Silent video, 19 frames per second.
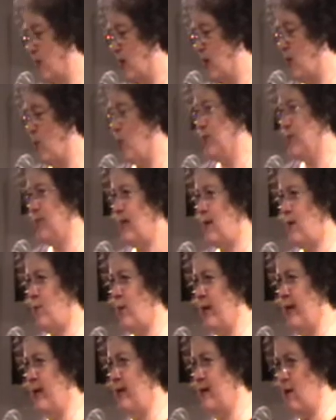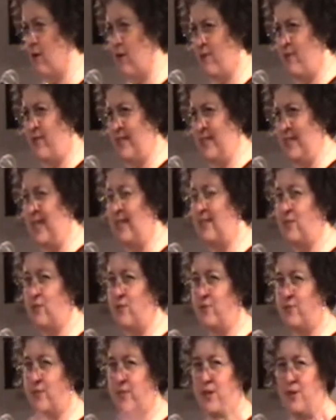And one day I set
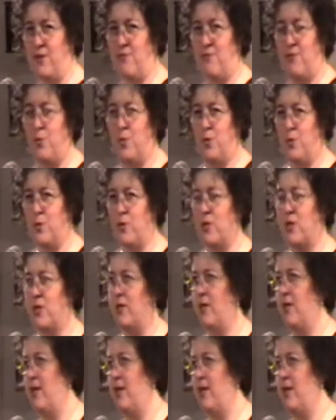off to go for a walk